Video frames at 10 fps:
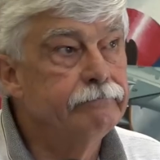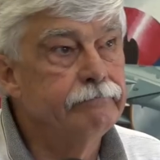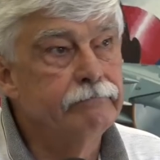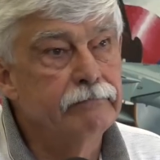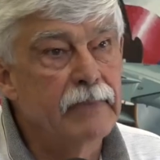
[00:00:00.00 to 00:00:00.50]

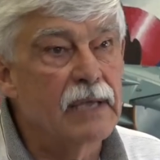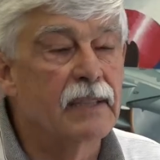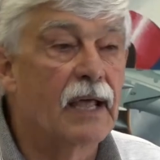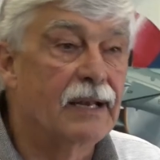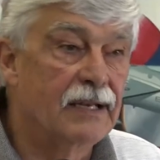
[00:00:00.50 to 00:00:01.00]
make
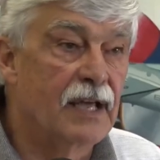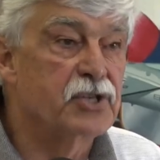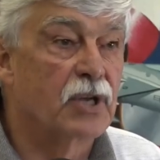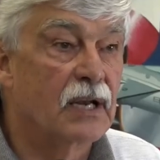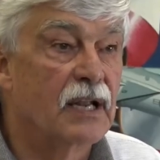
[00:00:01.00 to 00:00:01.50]
that
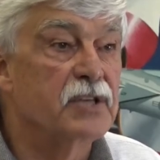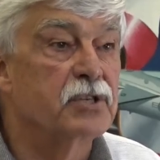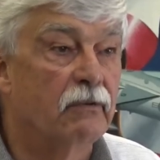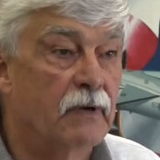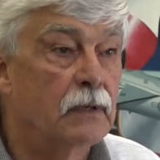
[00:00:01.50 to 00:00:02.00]
less and
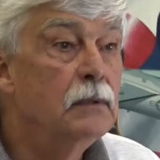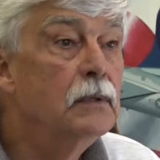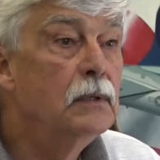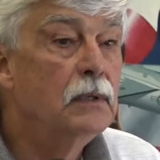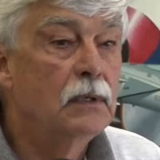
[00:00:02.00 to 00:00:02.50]
less of
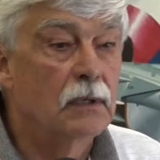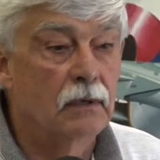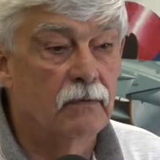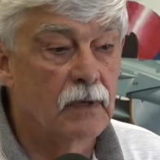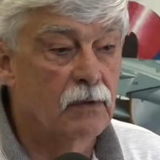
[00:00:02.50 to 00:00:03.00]

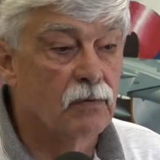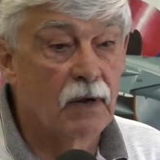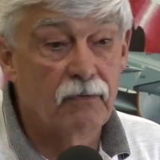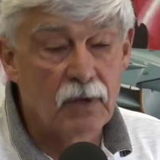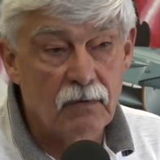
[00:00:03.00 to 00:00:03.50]
a threat.